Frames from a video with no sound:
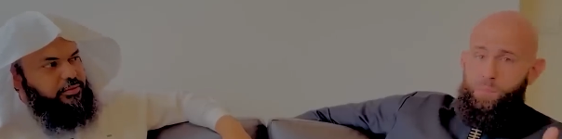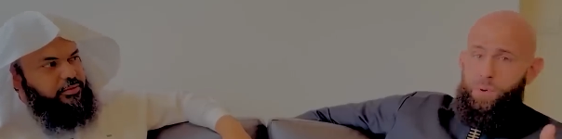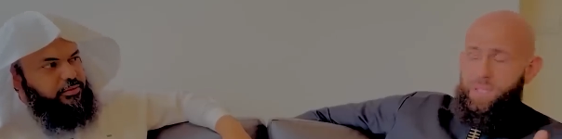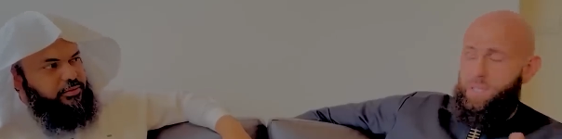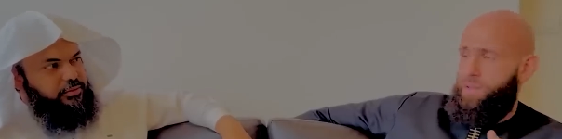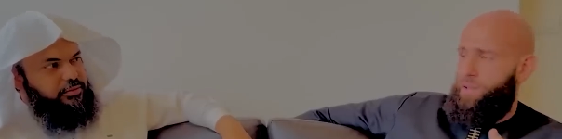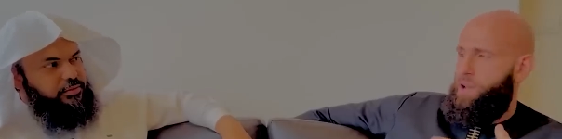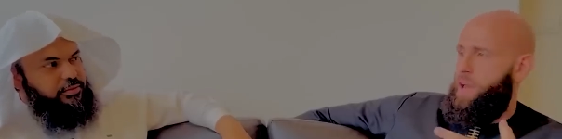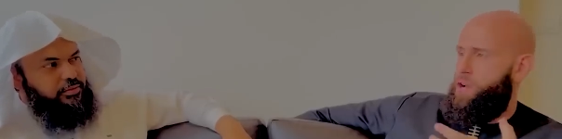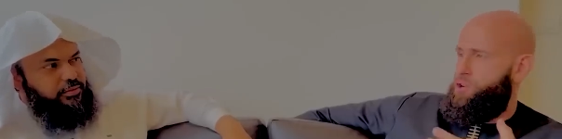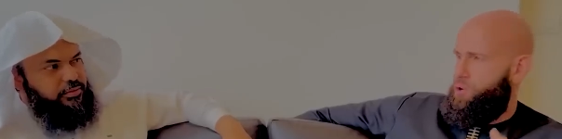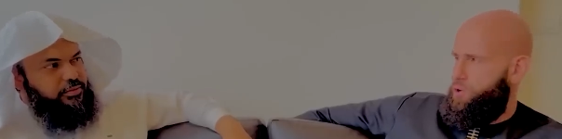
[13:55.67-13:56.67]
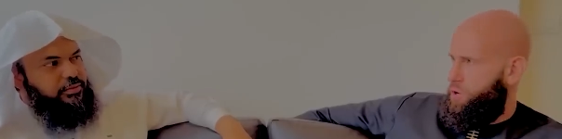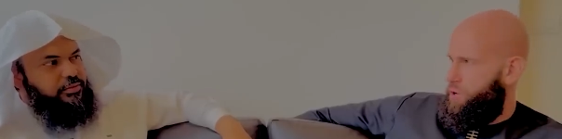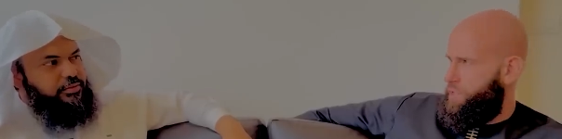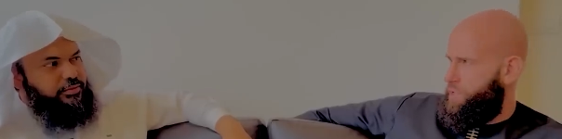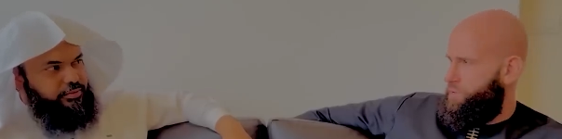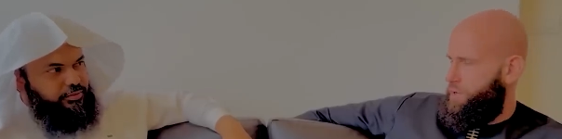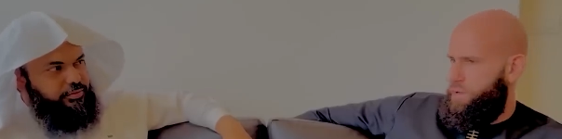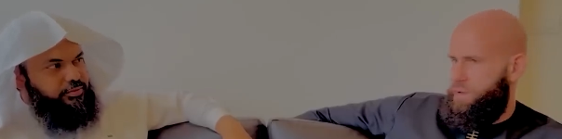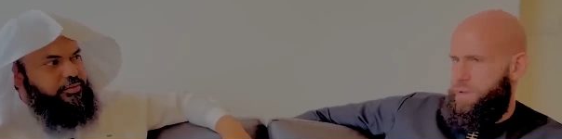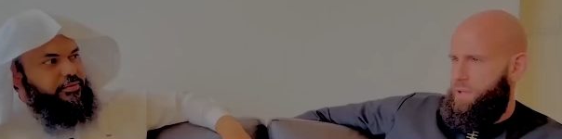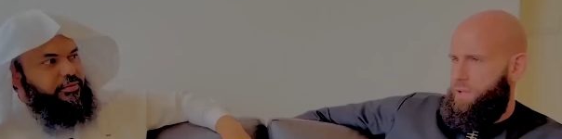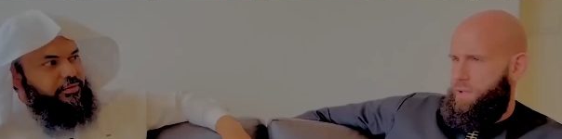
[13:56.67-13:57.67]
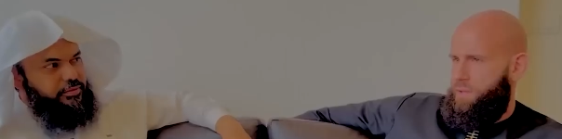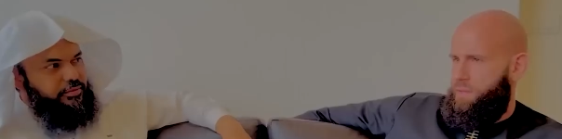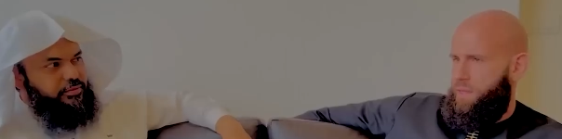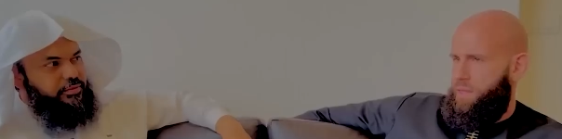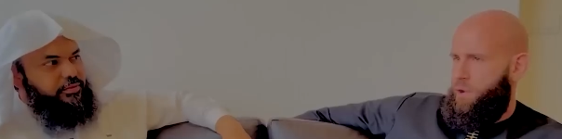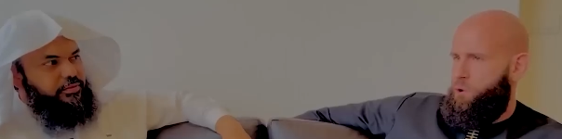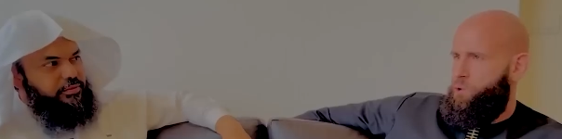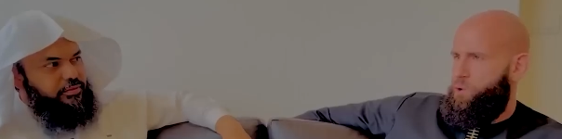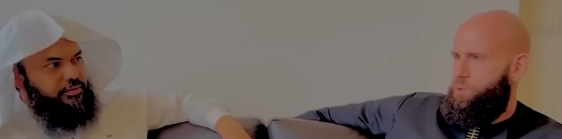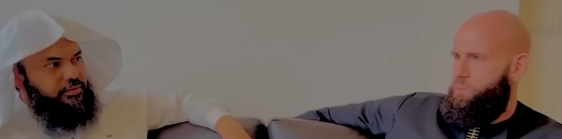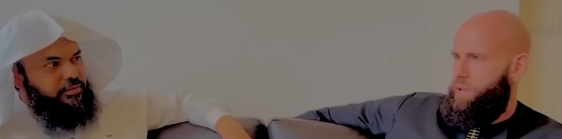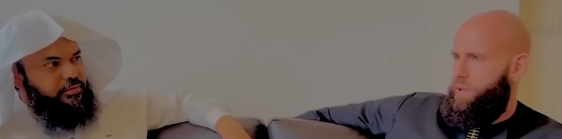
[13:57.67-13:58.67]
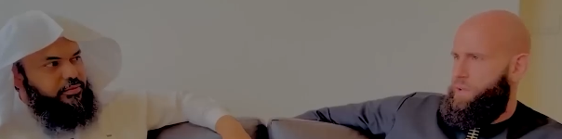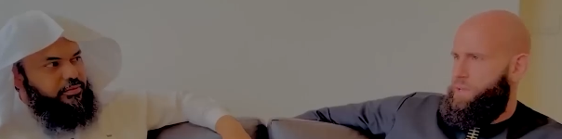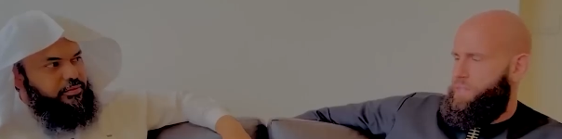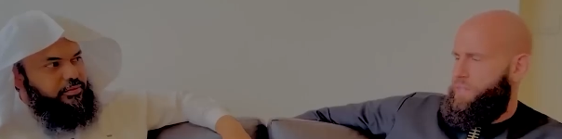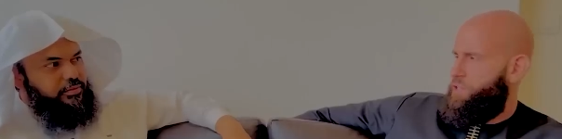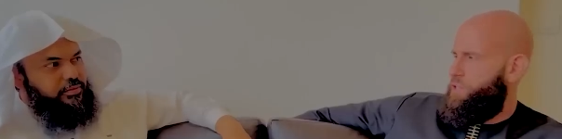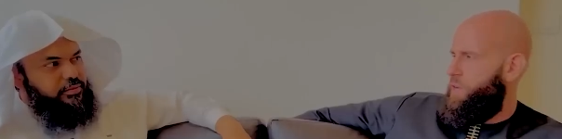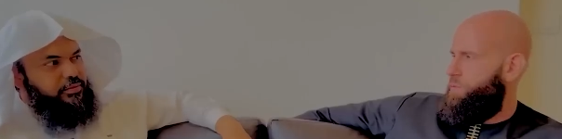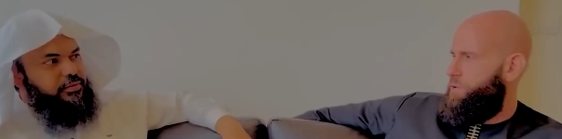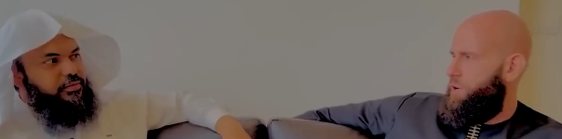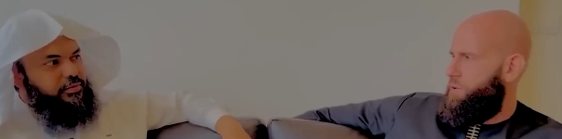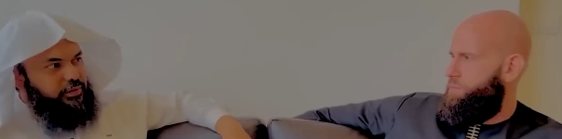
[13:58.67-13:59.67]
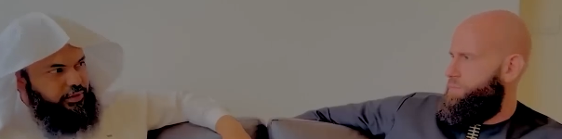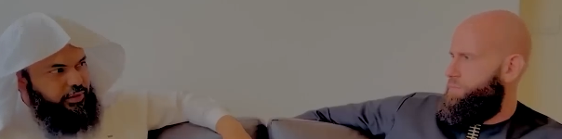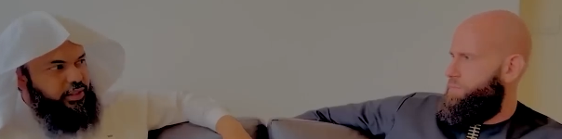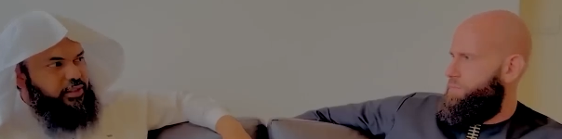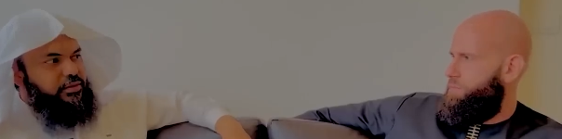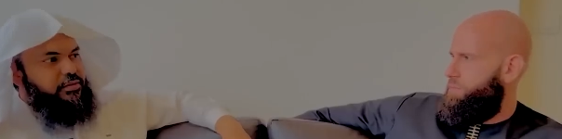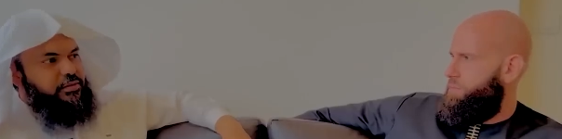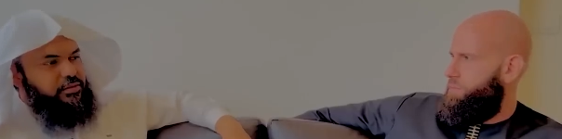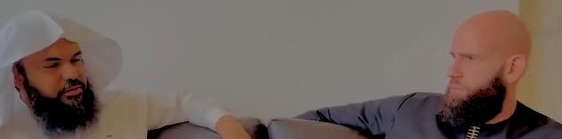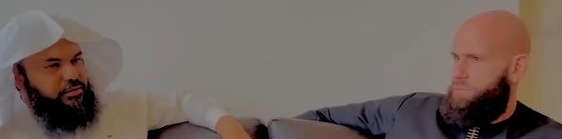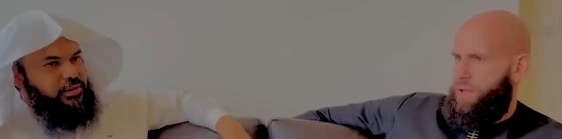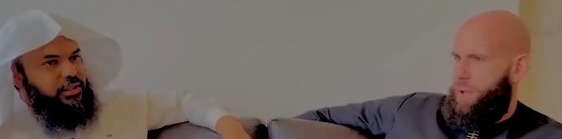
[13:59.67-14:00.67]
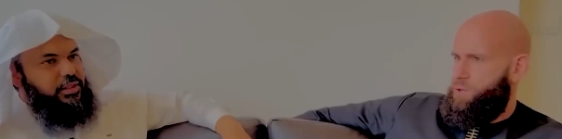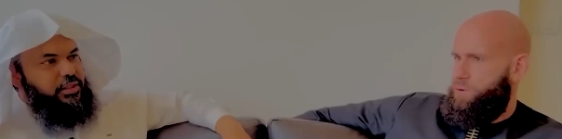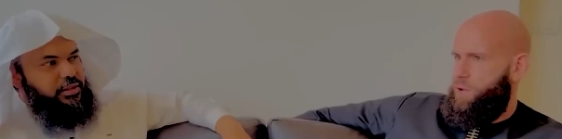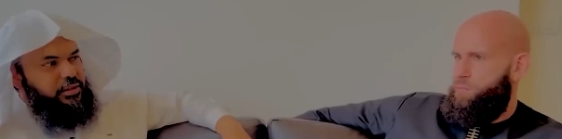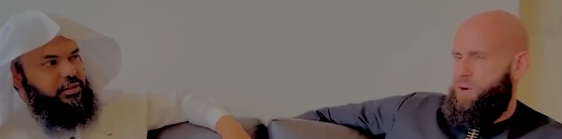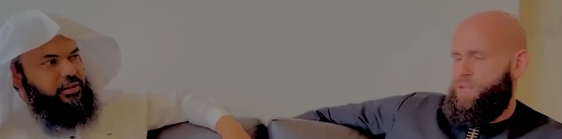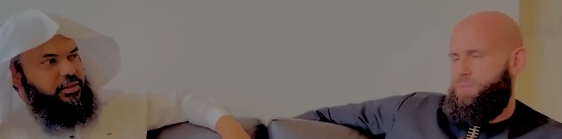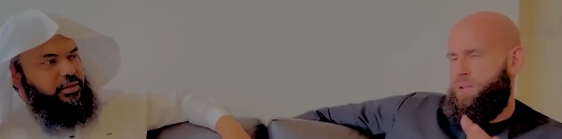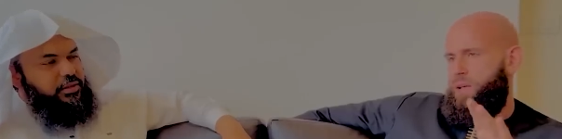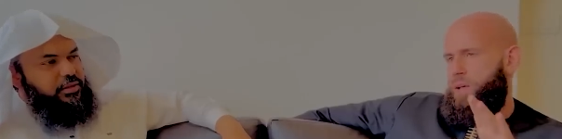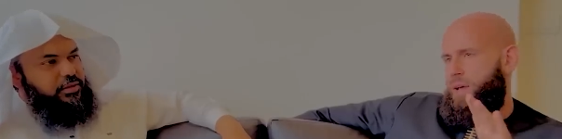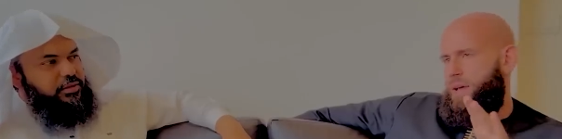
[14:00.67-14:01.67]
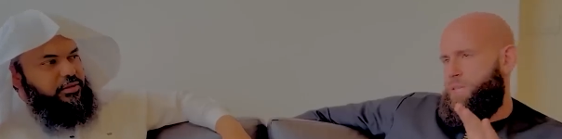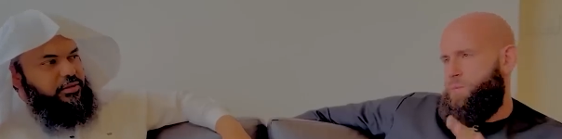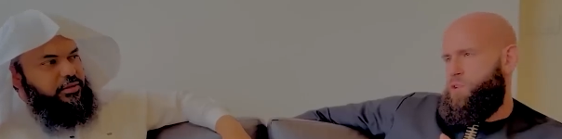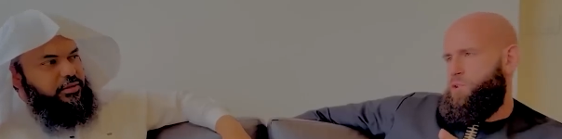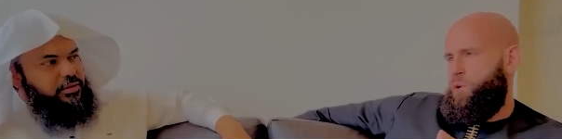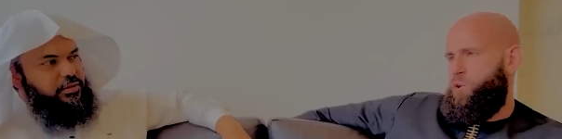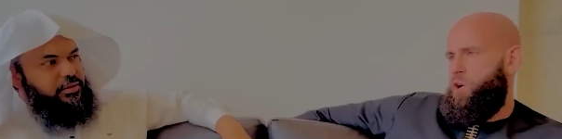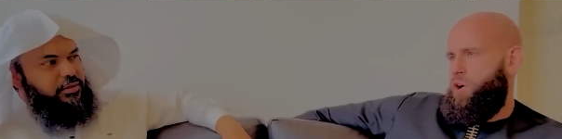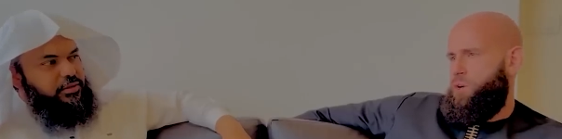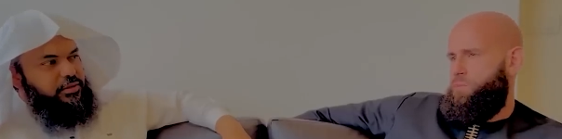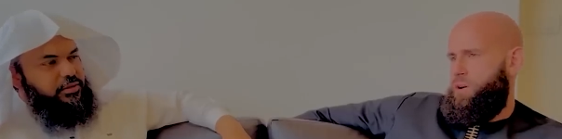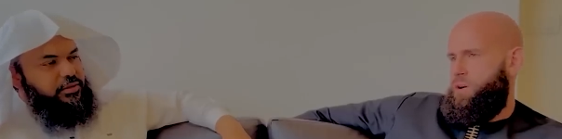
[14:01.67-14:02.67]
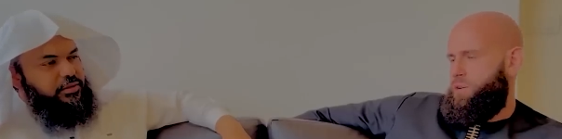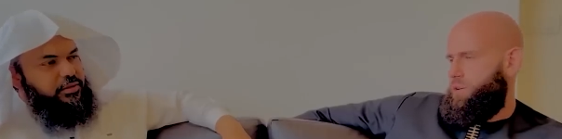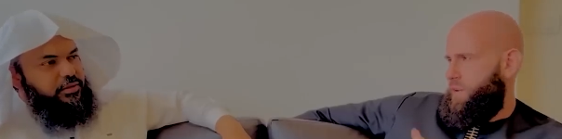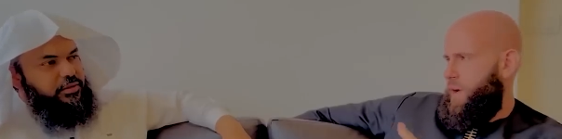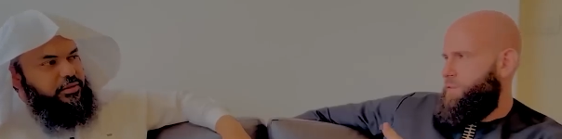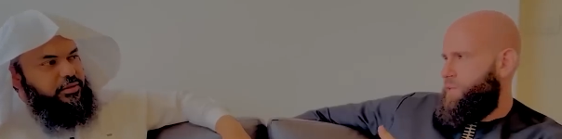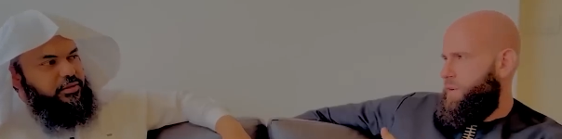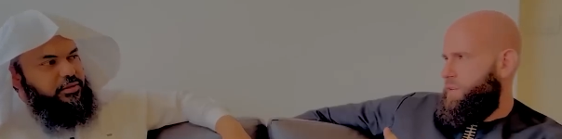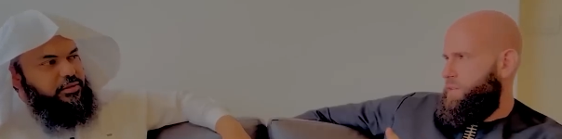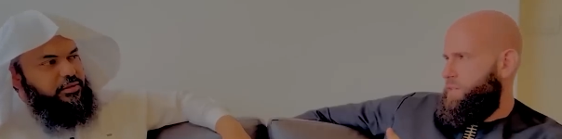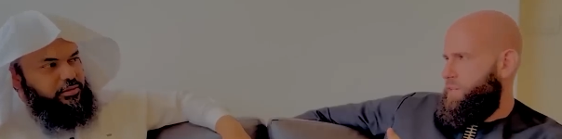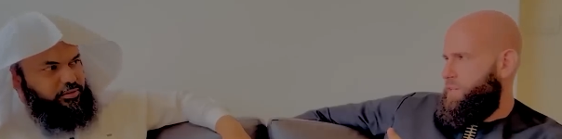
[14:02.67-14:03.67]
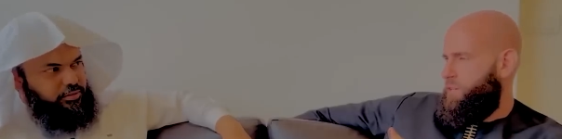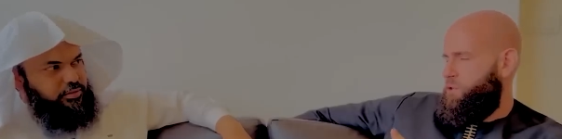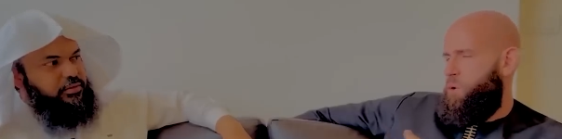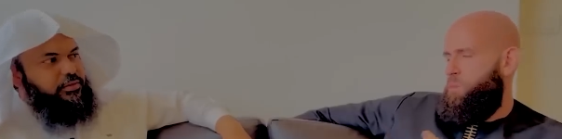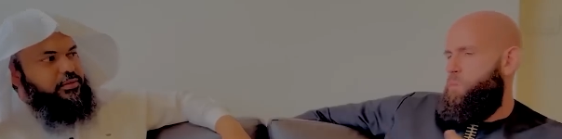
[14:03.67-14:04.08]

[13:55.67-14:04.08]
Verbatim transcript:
Speaker 1: implicit the natural laws as well, then there couldn't be such suffering. Right. Absolutely impossible. Especially if we talk about lifestyle diseases or